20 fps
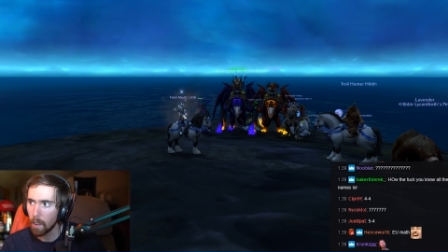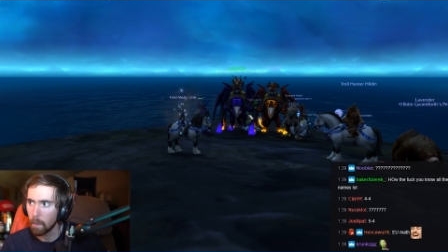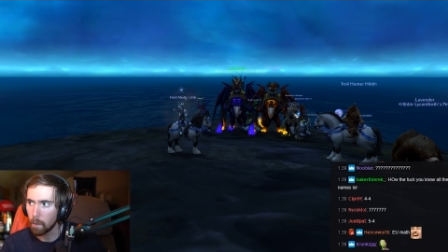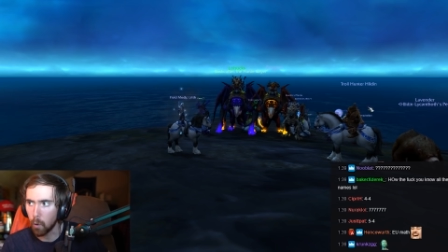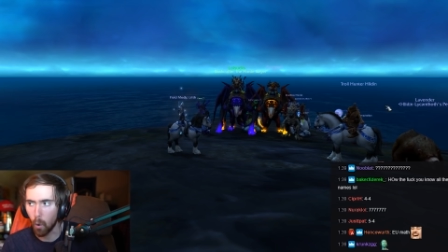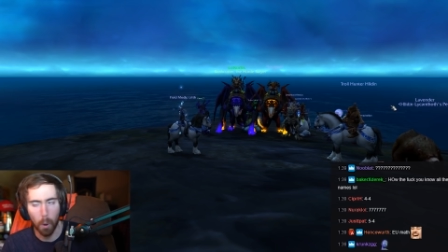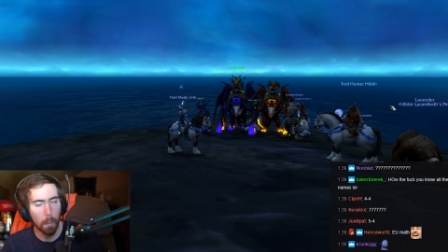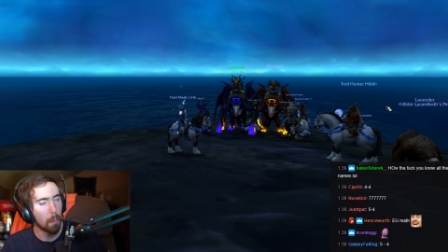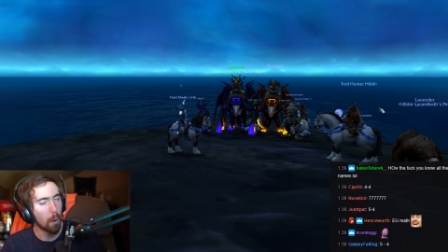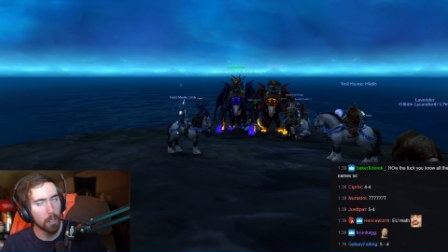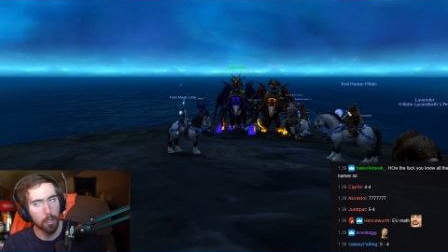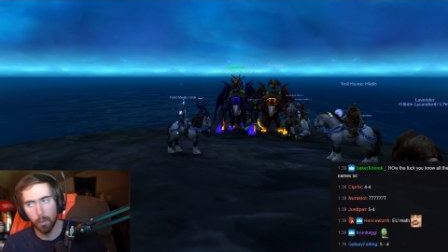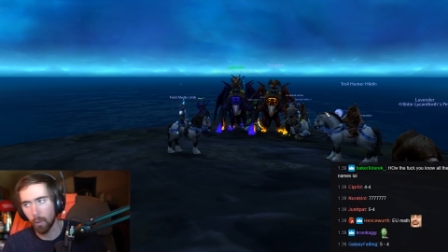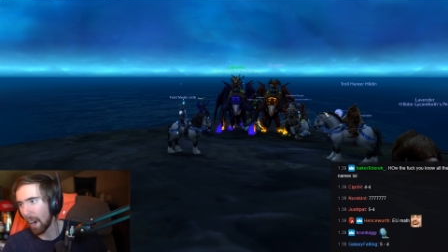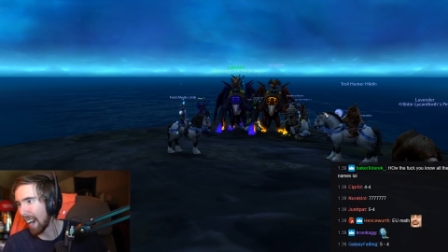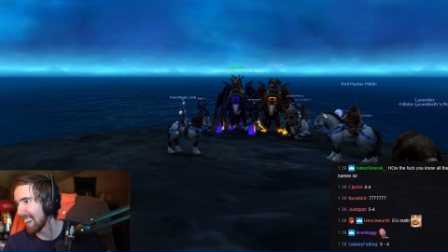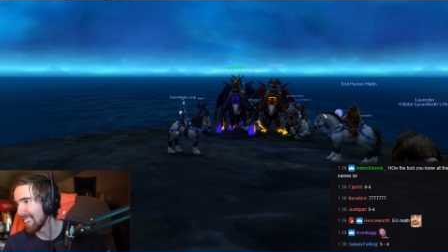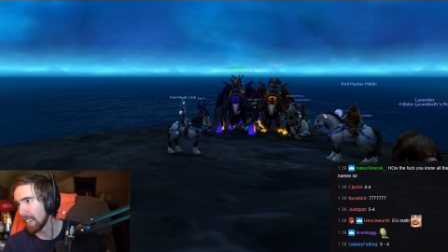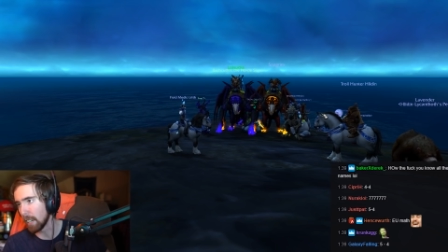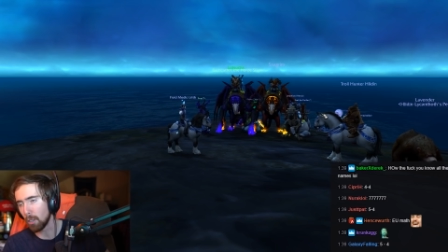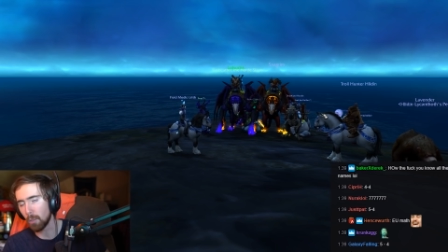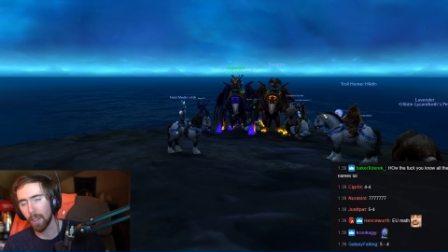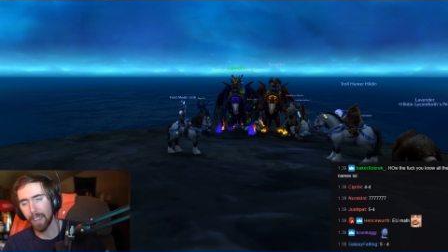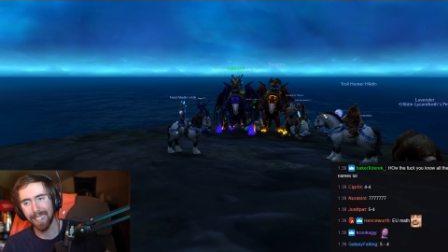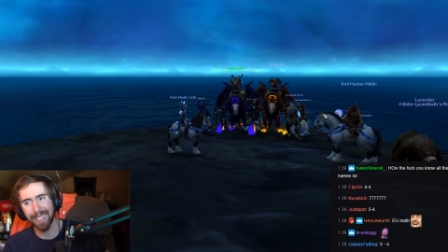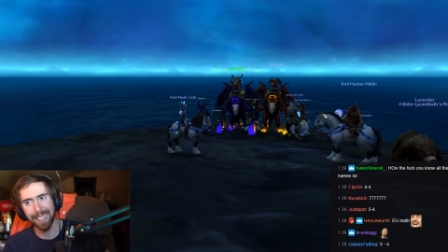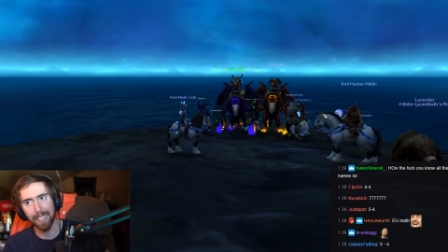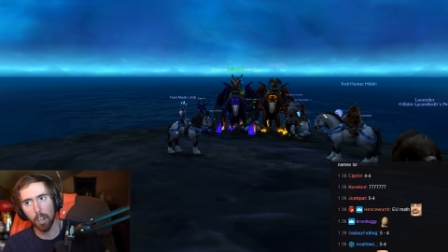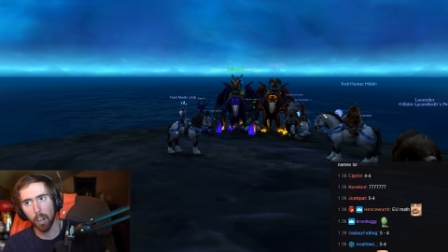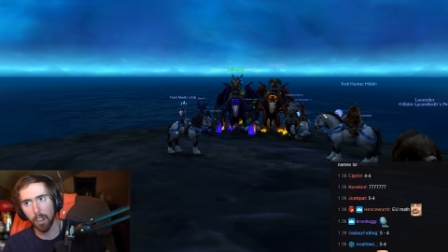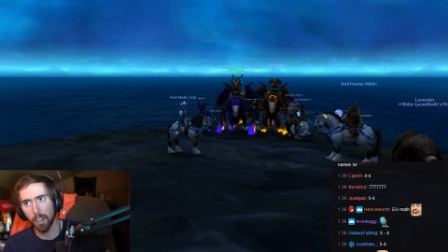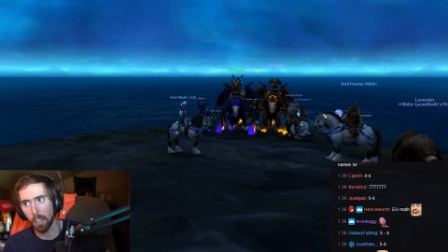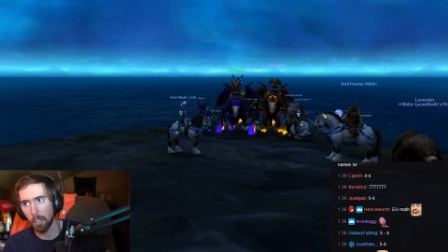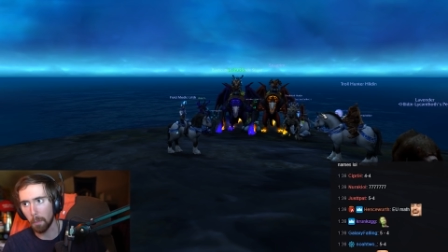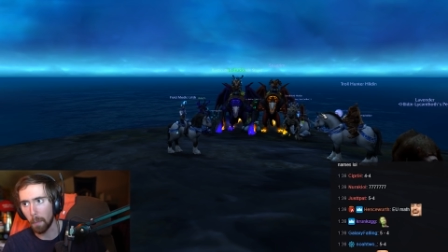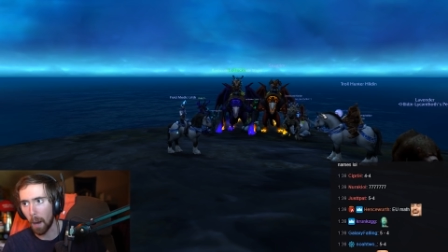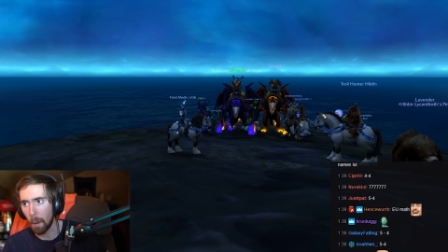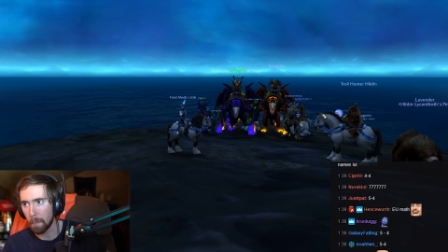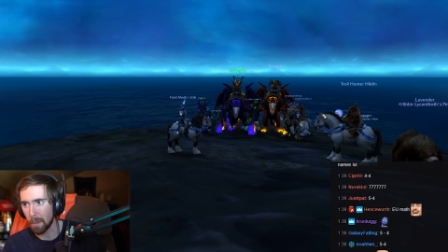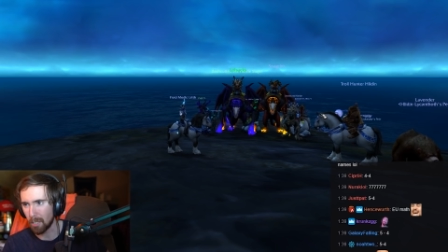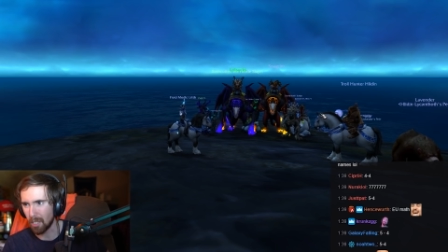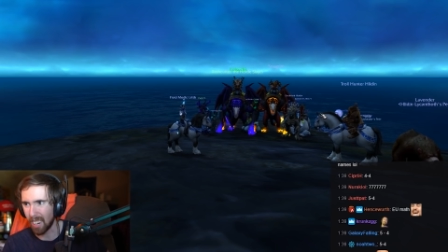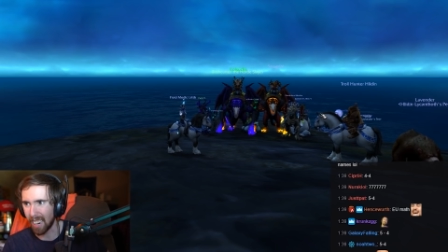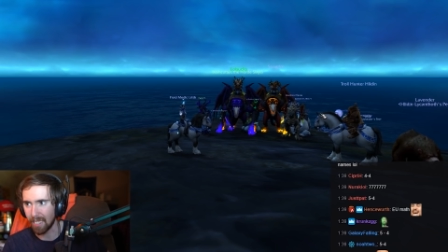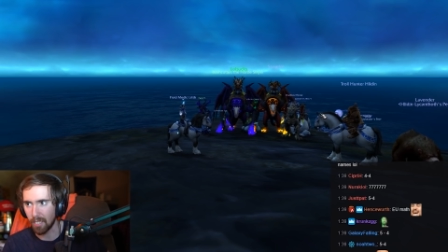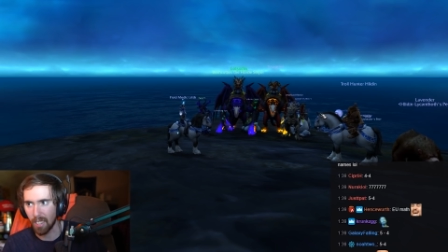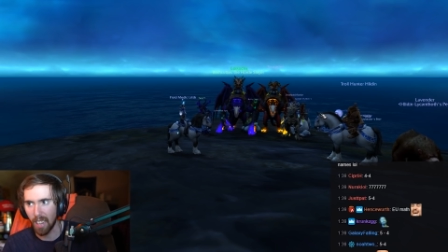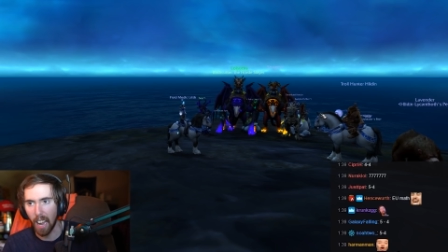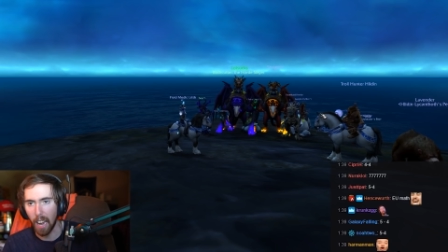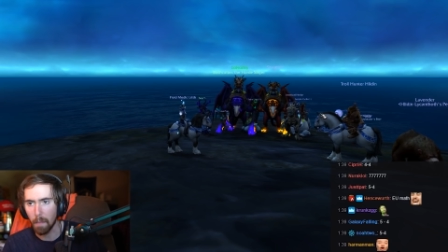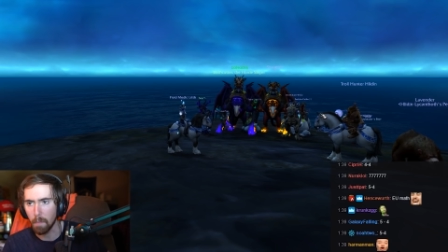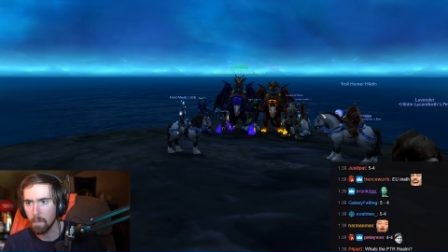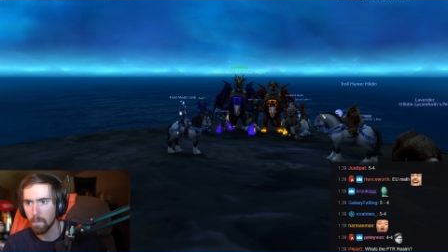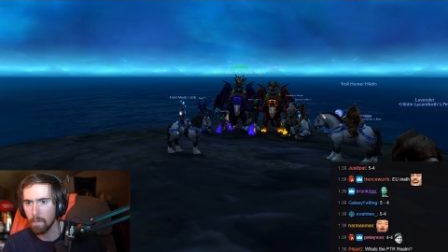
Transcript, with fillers: Four points for Hayden. You got to get on another mount besides that.